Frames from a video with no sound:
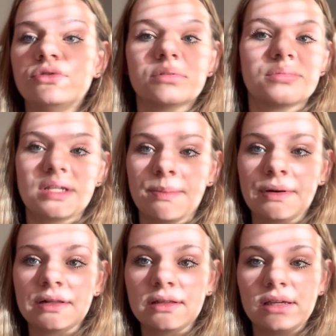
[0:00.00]
them
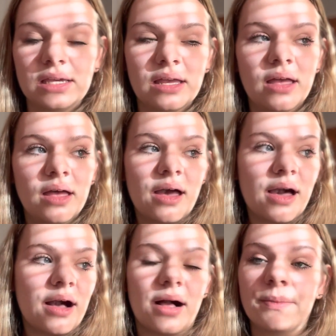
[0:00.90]
separately.
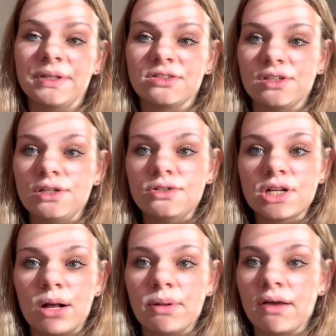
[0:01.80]
Um, it's a huge
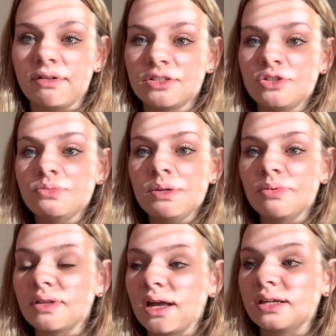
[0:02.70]
help having two
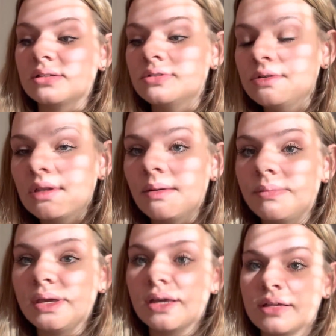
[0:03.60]
people that can do them
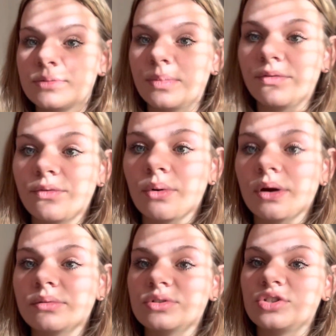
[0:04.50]
because before
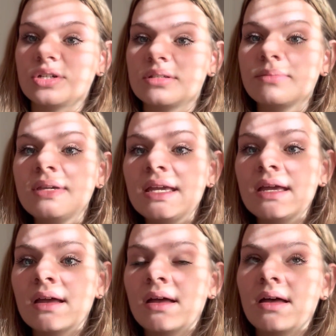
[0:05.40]
it was just me.
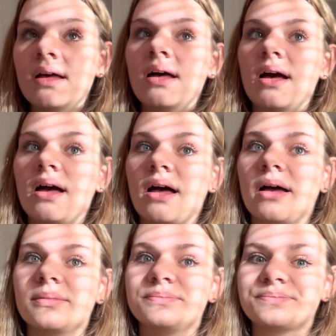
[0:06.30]

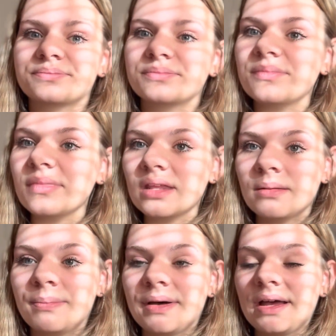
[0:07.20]
Um,
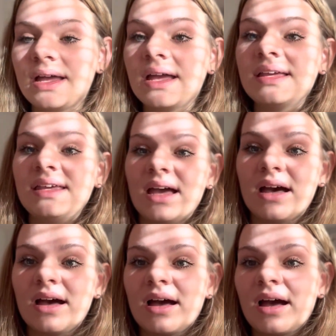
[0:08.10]
but
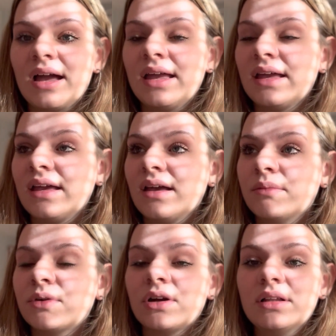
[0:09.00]
yeah, I
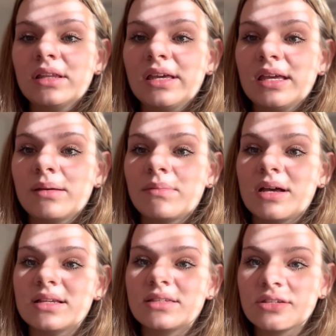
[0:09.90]
am currently in
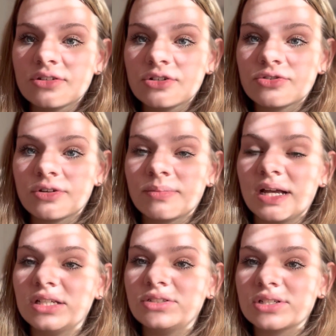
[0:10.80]
my sister's room.
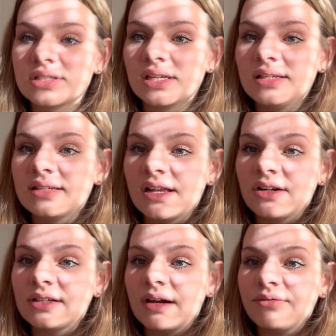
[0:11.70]
I just laid Tanner
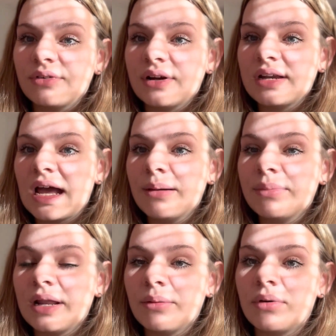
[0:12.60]
down for a nap,
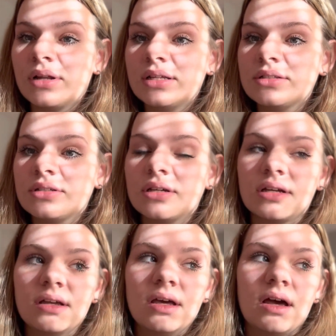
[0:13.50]
but I wanted to
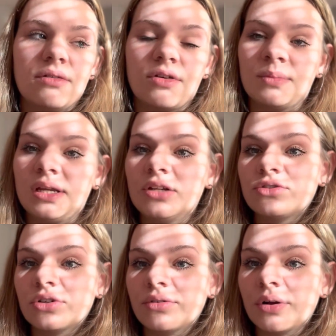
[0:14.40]
film an
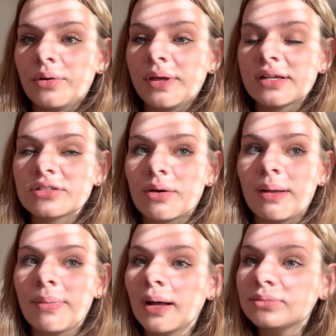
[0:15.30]
intro real quick, so I
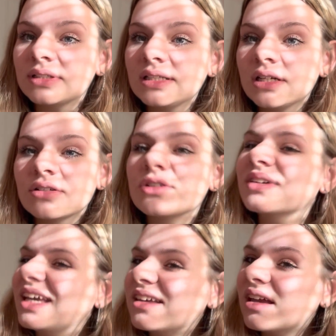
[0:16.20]
popped in here. So
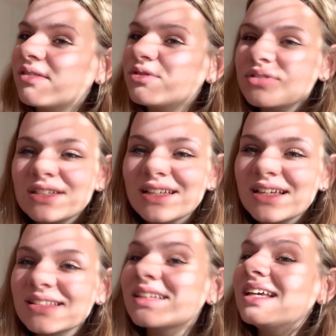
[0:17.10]
Kayla, if you see
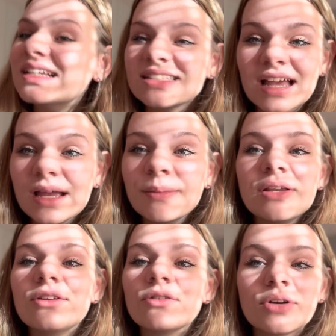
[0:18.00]
this, yes, I am
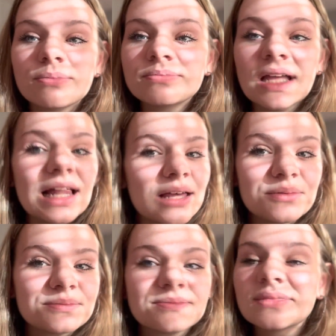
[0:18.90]
in your room. Hello.
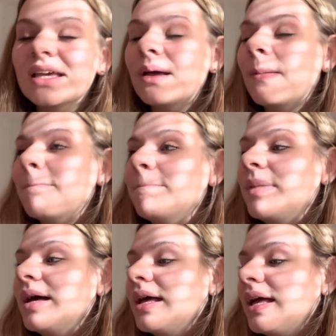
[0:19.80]

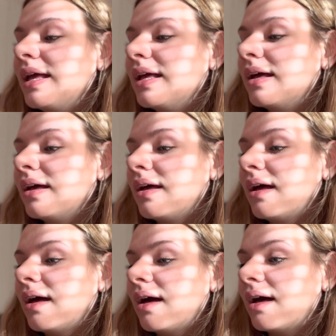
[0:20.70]
But
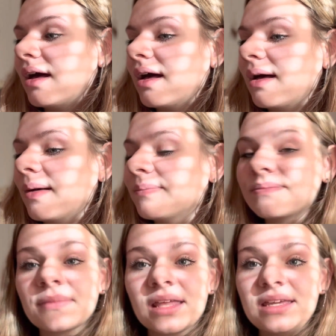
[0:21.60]
um,
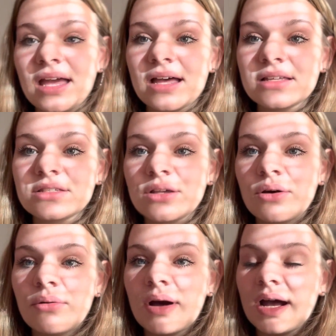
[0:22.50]
yeah,
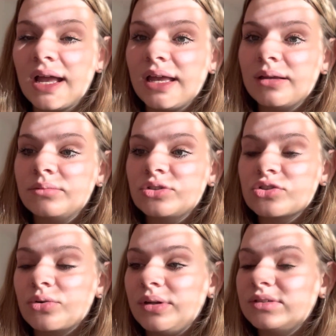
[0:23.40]
so I am
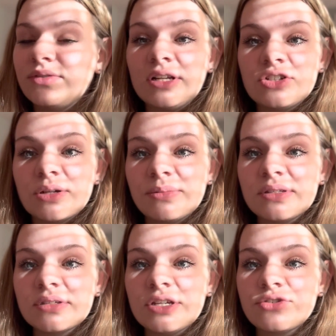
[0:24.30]
just going to finish up
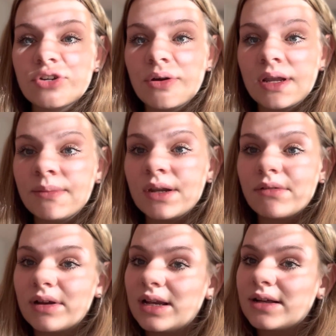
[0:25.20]
this intro. I'm gonna
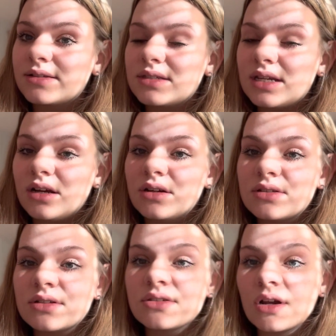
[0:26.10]
run downstairs
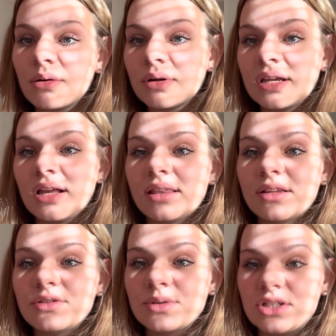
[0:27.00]
and start working on
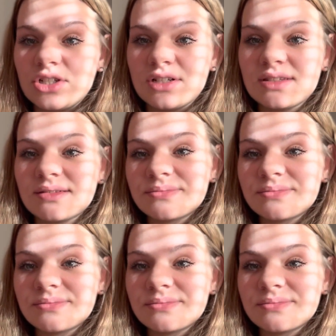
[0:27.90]
those sweatshirts.